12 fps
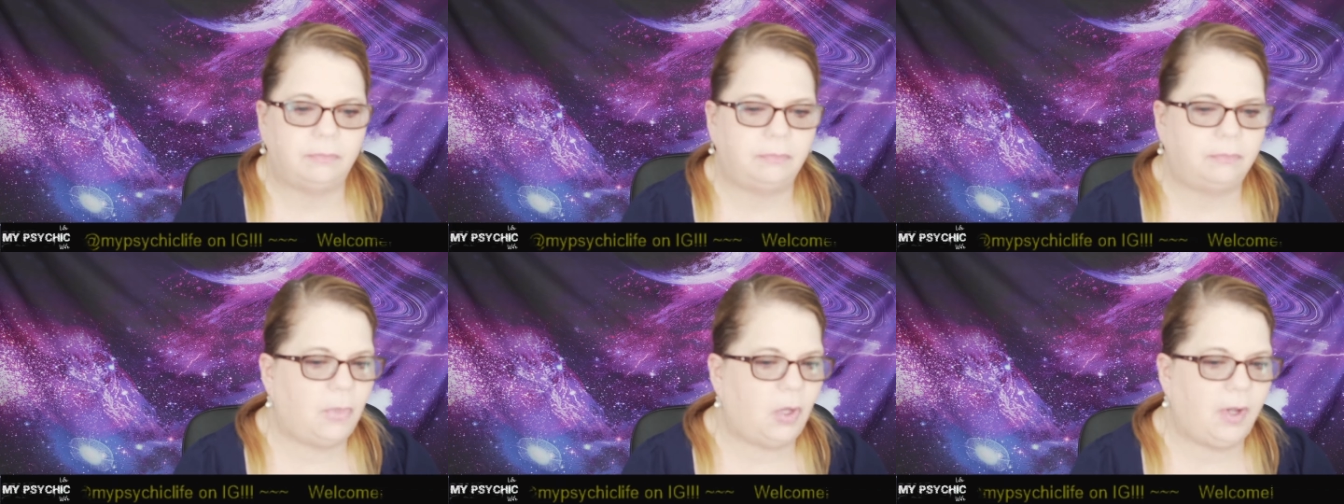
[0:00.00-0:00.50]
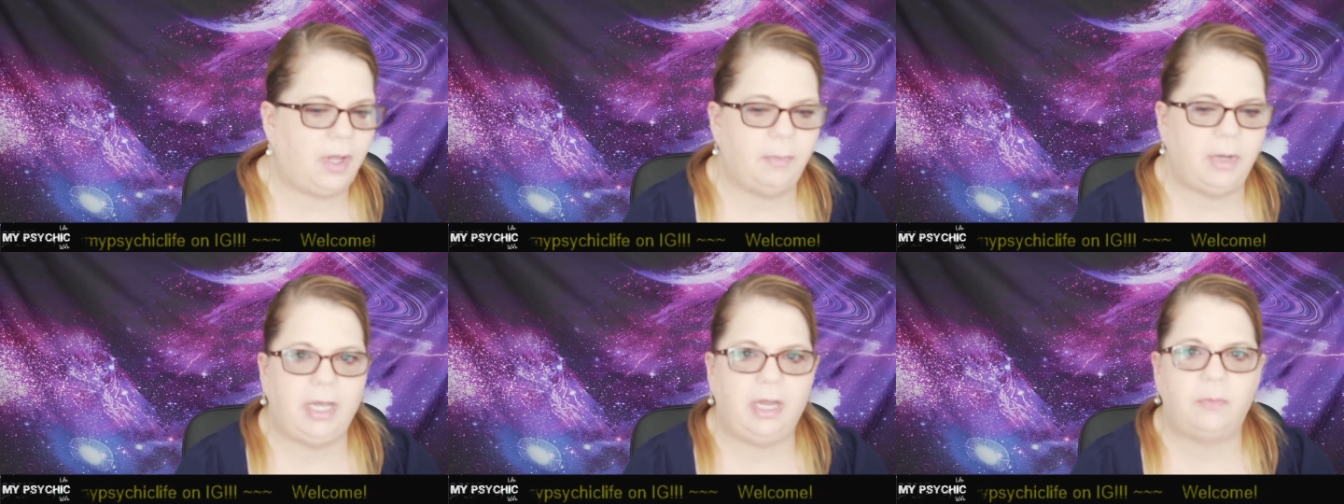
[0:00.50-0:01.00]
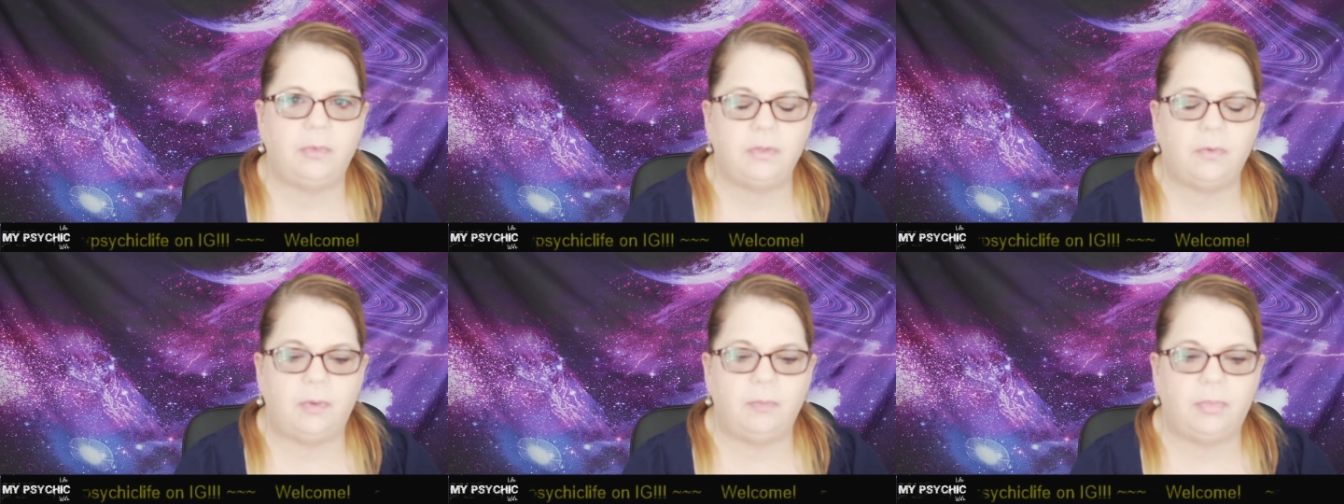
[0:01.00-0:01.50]
okay, my camera's
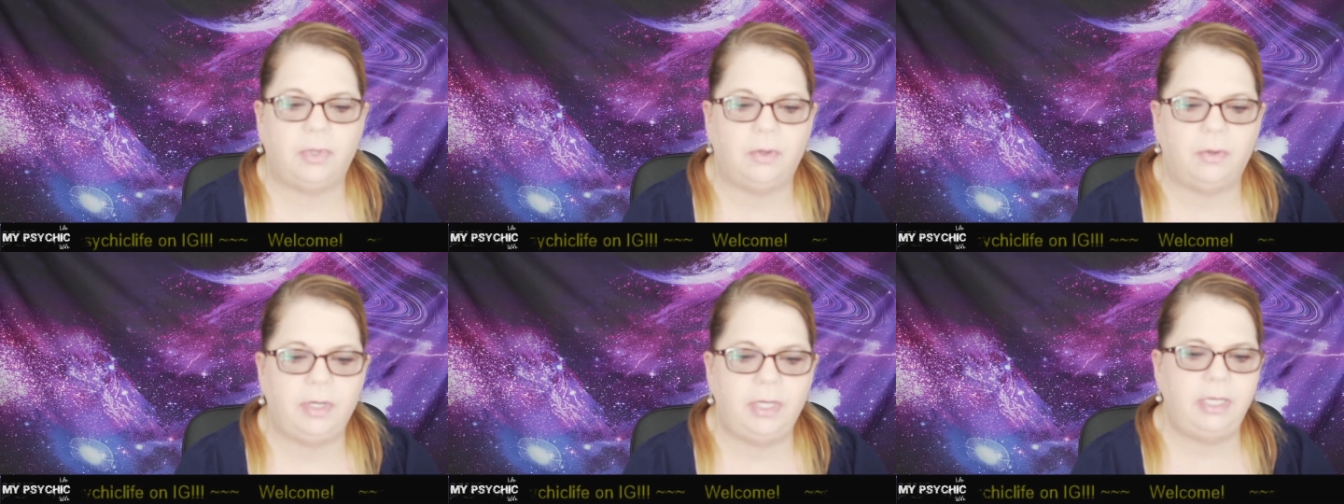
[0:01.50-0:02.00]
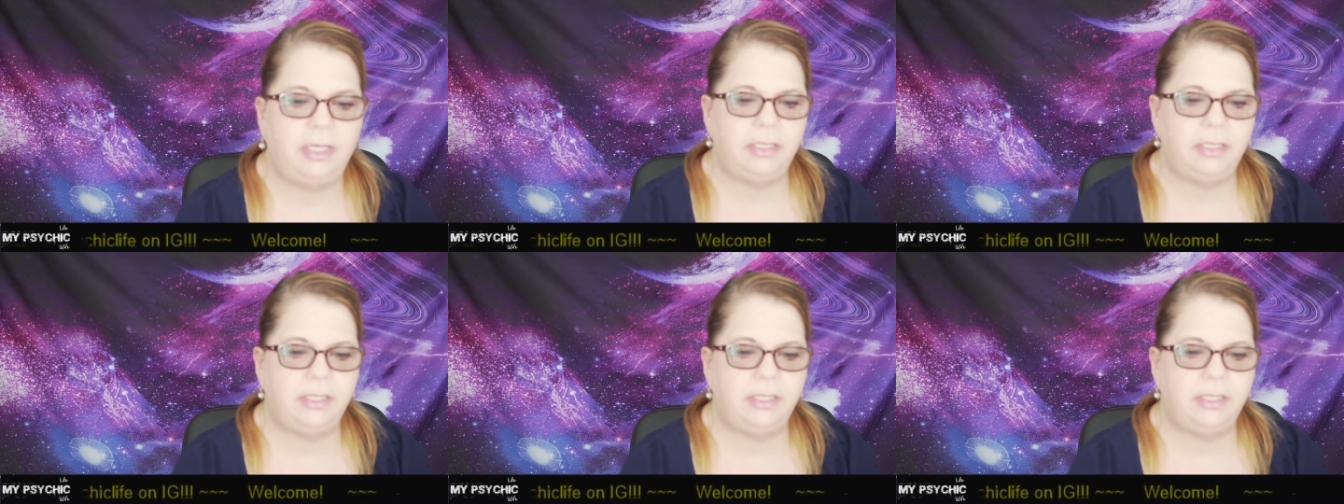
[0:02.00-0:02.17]
going blurry,